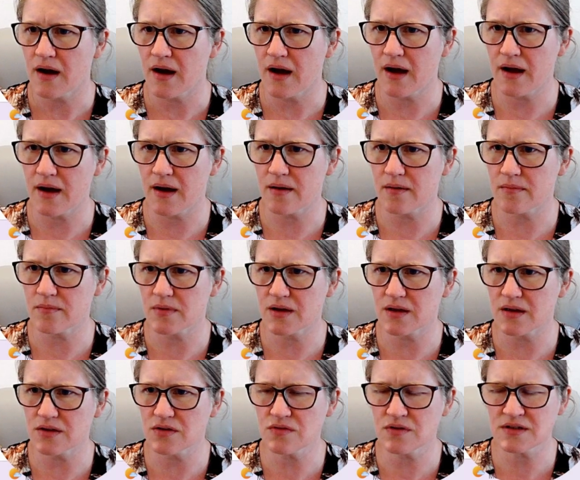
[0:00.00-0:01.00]

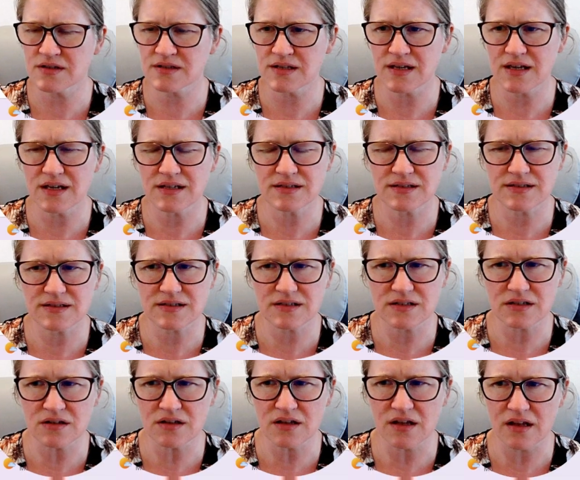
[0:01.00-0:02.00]
You can see it's
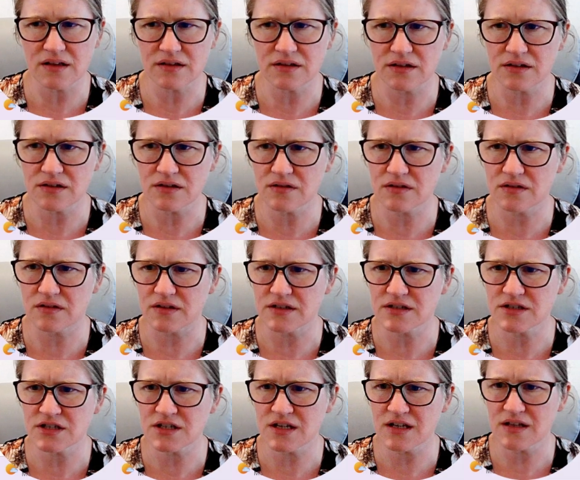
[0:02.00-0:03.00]
still a little
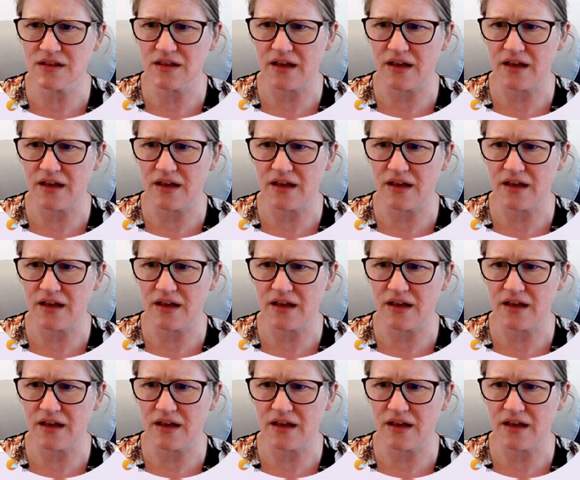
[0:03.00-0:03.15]
glitchy.